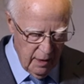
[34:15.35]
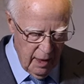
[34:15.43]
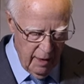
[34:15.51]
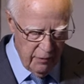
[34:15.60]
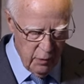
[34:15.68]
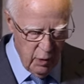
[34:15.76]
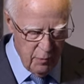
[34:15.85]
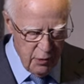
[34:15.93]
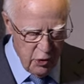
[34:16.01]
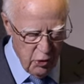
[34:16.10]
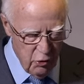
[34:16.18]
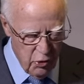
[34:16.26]
Have you
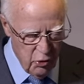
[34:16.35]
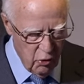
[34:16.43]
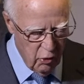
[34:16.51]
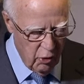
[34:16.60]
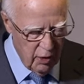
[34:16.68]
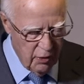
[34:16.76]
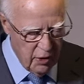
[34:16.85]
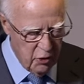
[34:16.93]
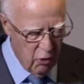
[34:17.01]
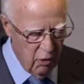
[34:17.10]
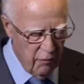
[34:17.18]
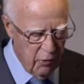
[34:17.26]
opened your door, the
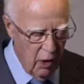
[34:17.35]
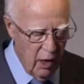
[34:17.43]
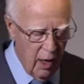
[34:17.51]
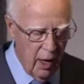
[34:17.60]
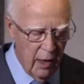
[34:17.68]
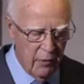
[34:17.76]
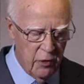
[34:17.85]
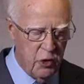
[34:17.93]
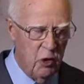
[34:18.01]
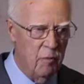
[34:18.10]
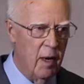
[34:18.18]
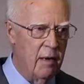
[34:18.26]
door of your heart, that
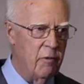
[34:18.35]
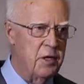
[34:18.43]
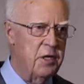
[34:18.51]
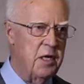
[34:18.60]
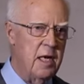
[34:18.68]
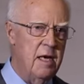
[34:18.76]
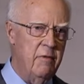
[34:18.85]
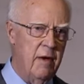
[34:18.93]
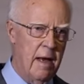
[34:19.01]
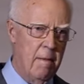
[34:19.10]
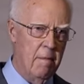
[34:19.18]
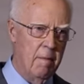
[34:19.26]
you might receive
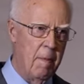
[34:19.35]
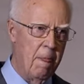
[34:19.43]
him?